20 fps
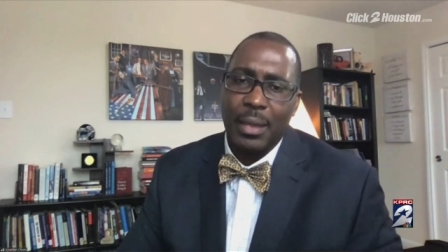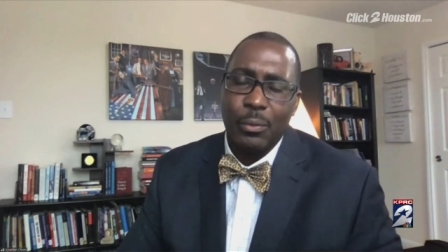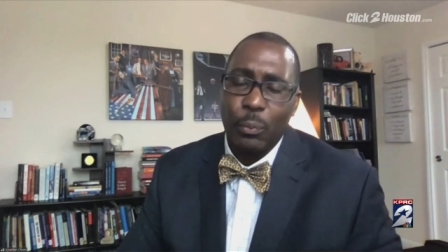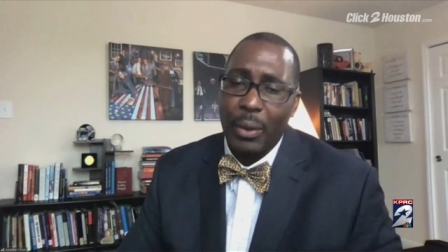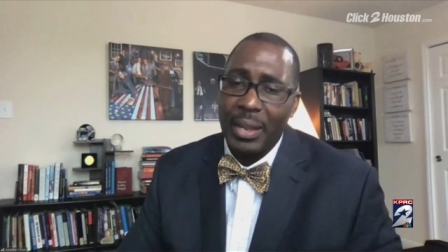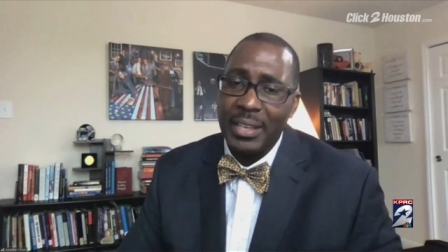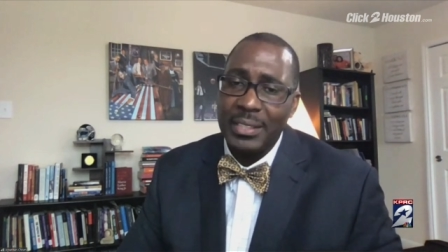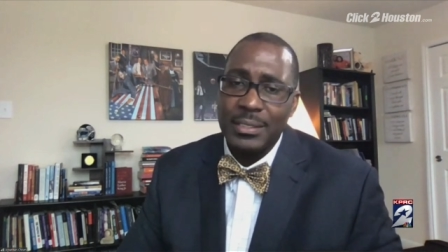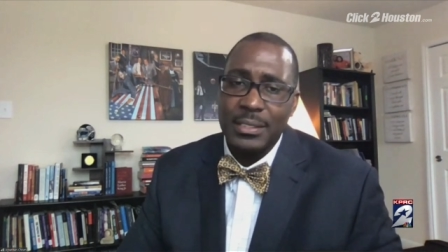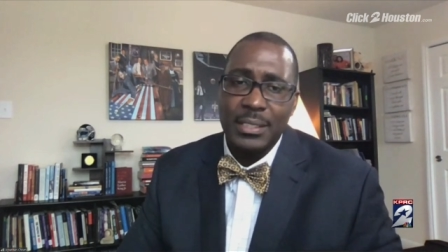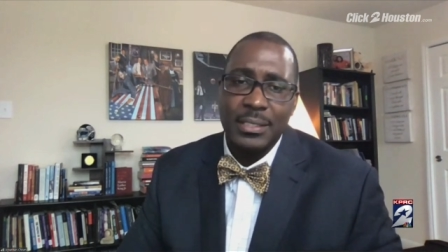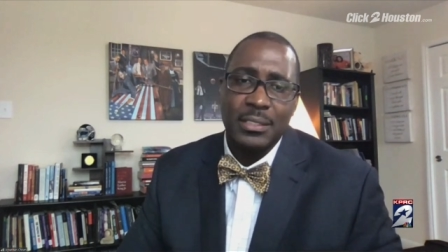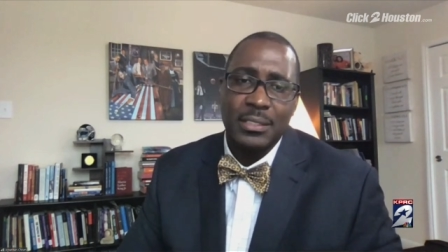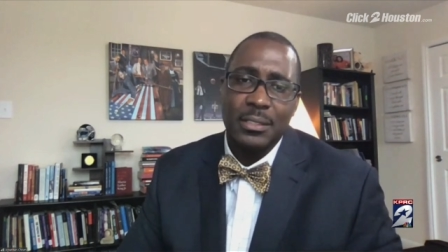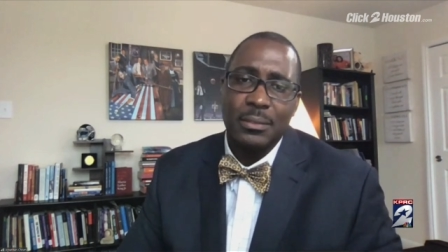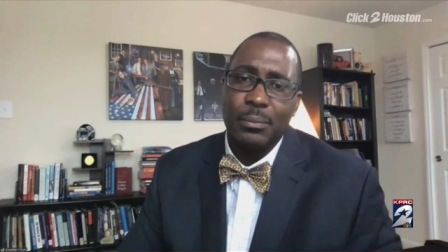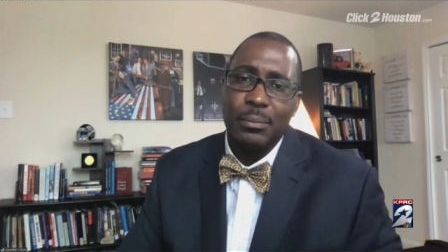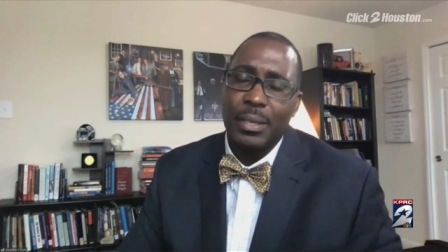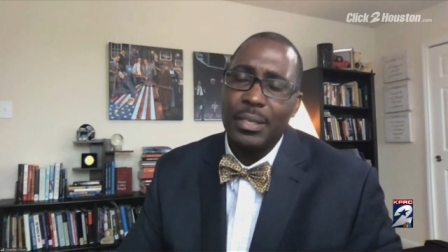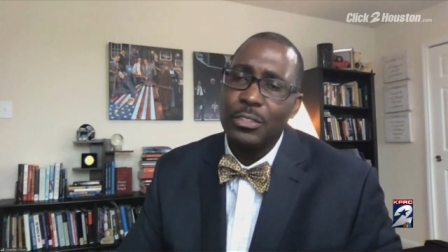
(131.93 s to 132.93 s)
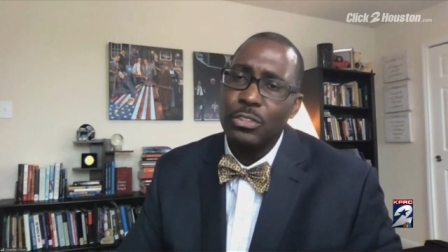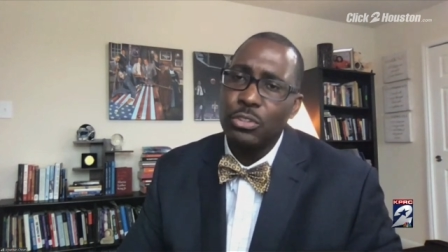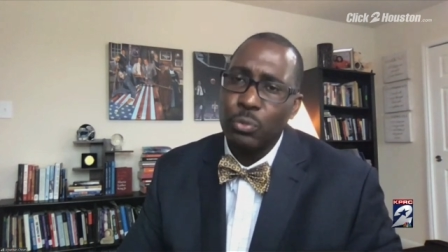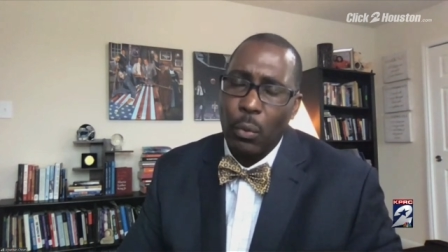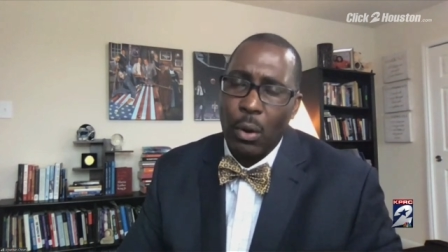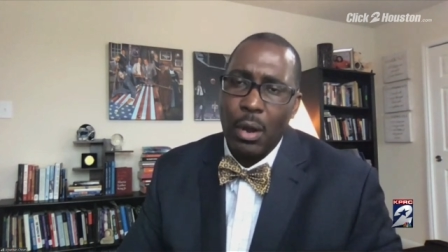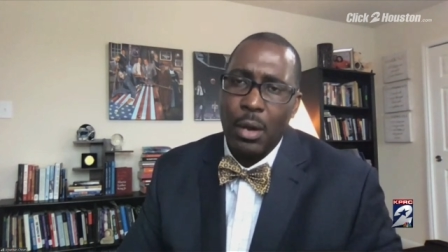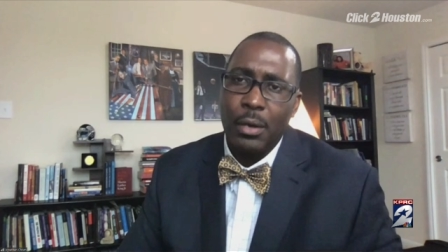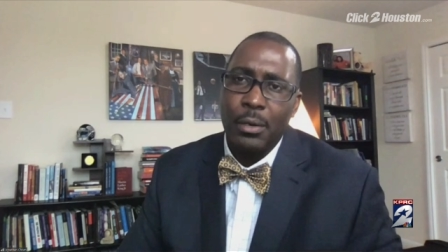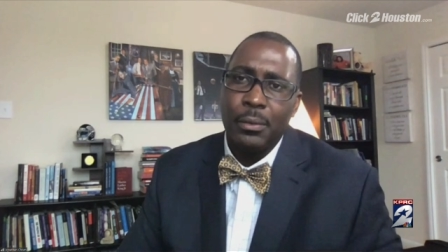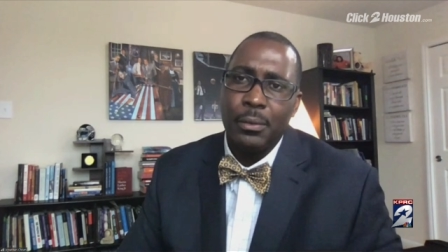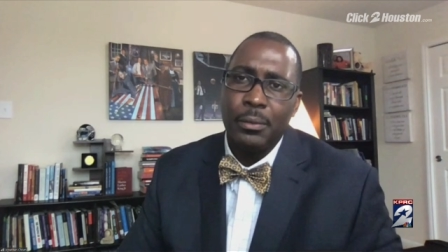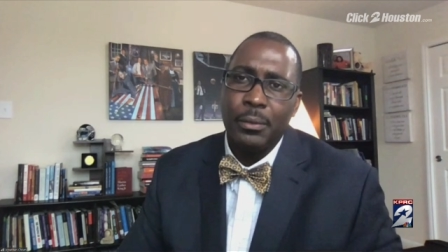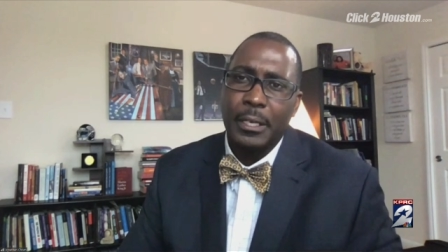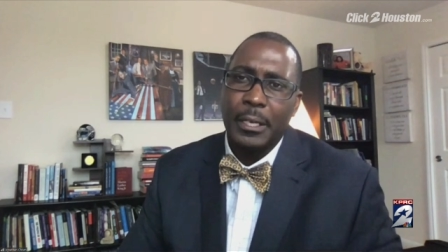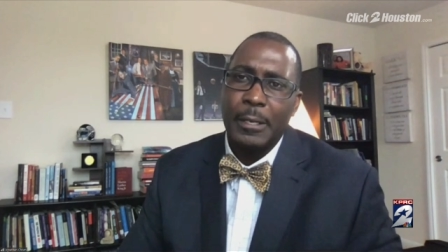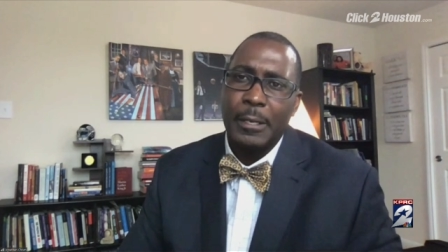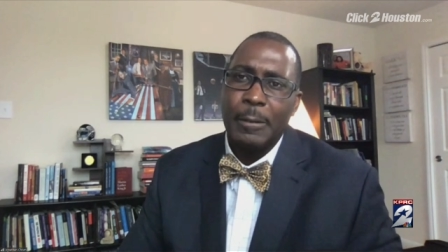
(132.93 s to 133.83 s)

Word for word: racism is wrong